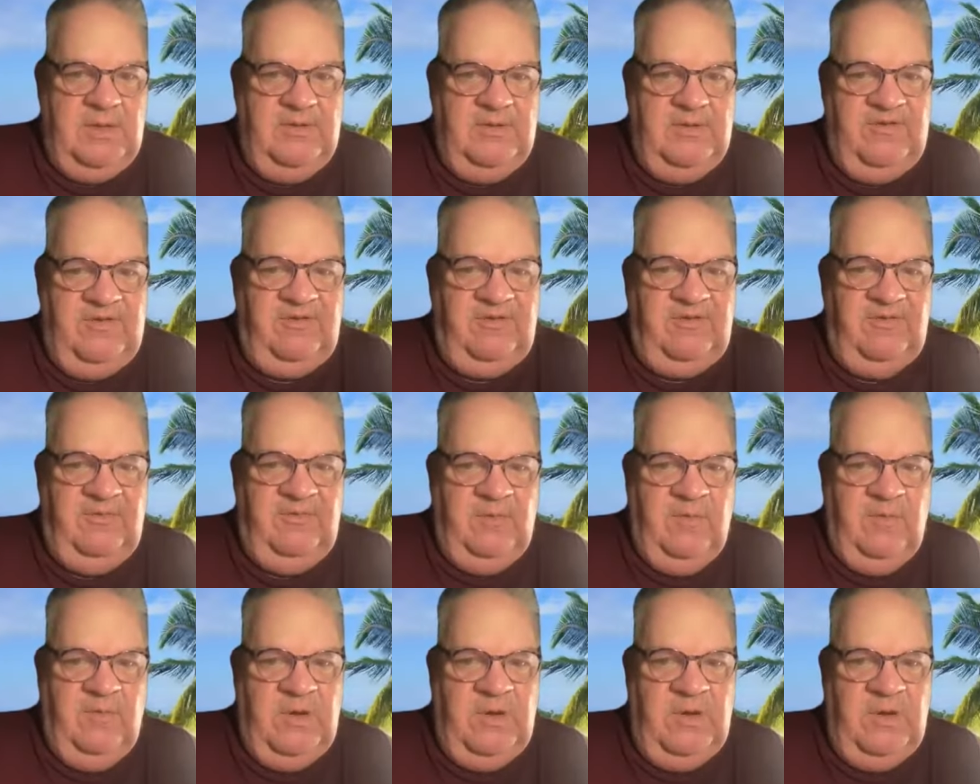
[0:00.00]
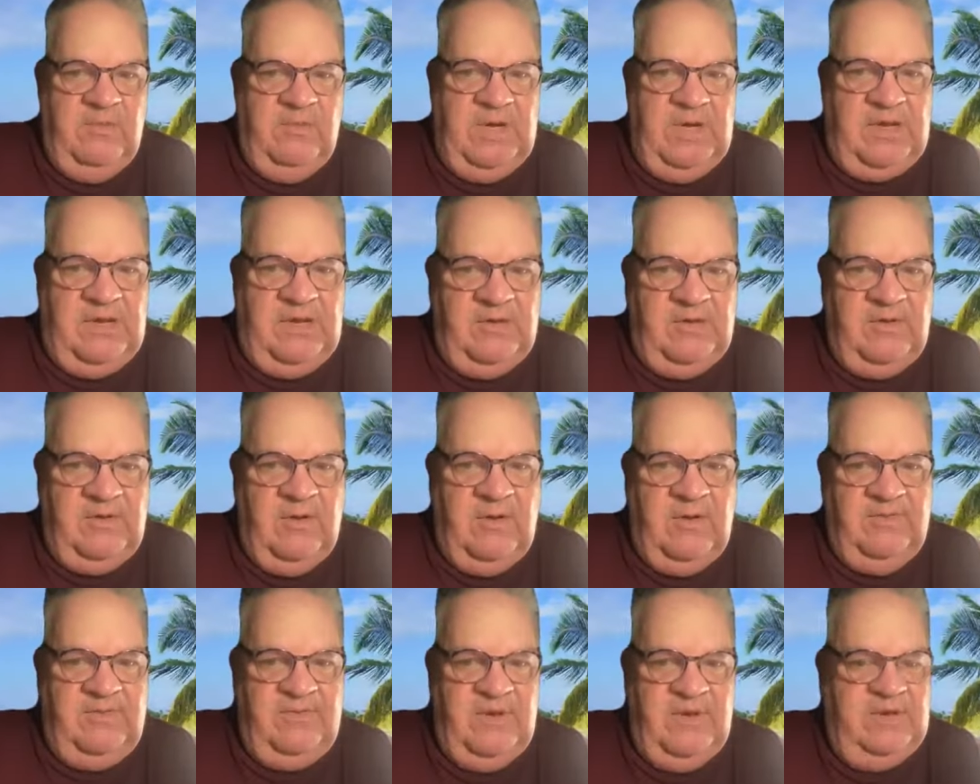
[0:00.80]
This is what I
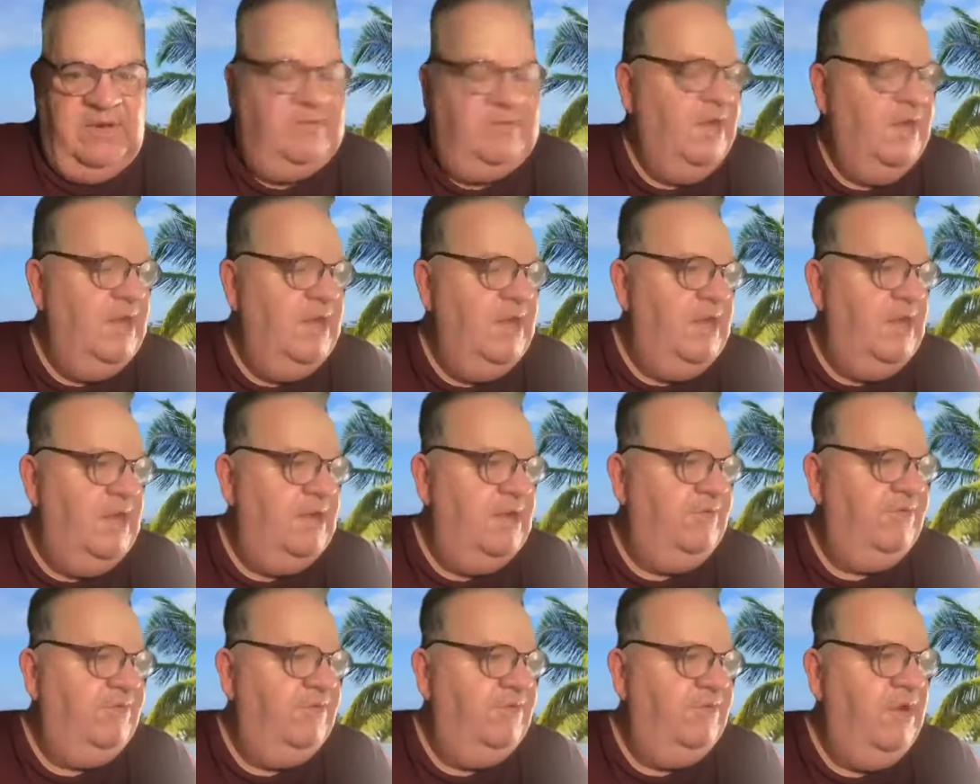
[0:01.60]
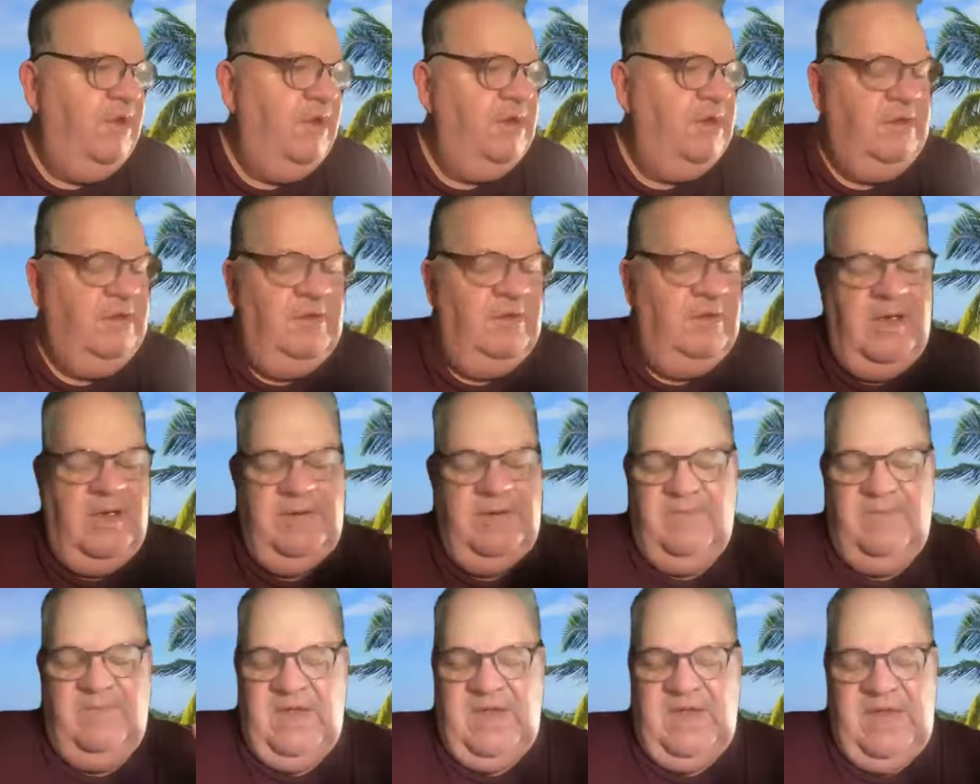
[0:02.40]
recognize. And it's not like
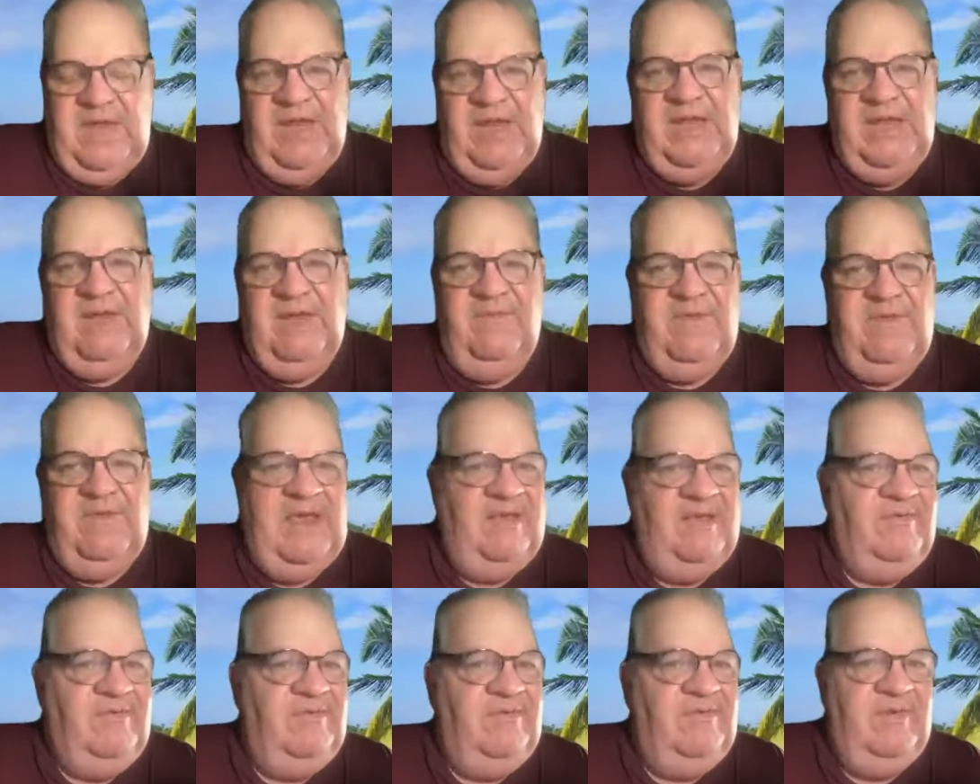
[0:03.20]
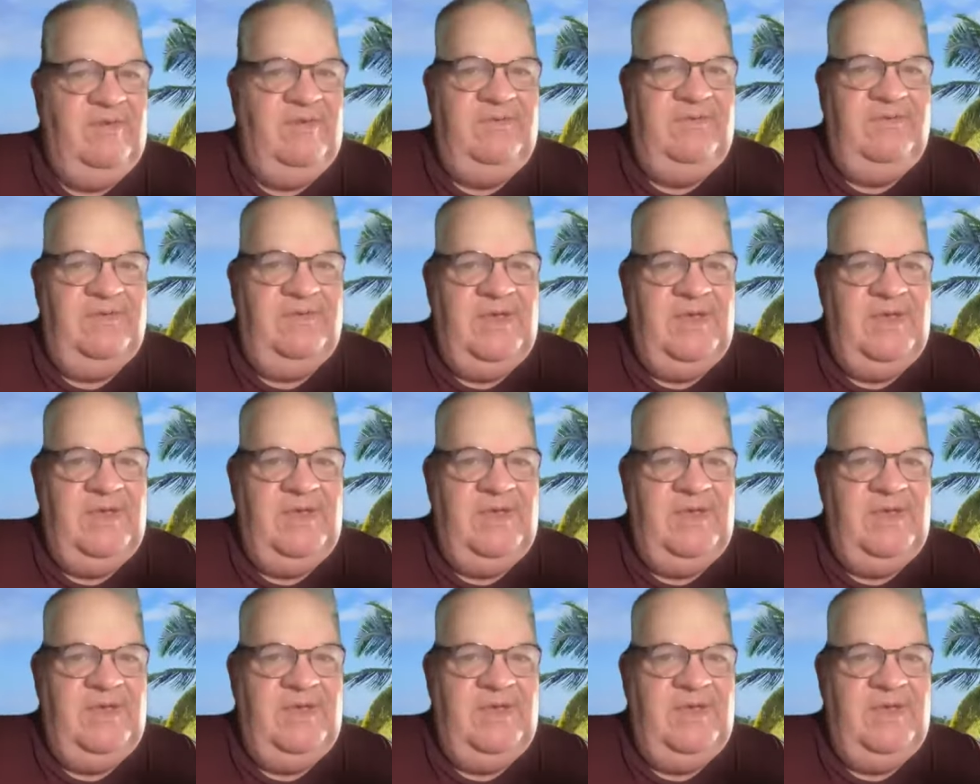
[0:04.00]
healing evangelists,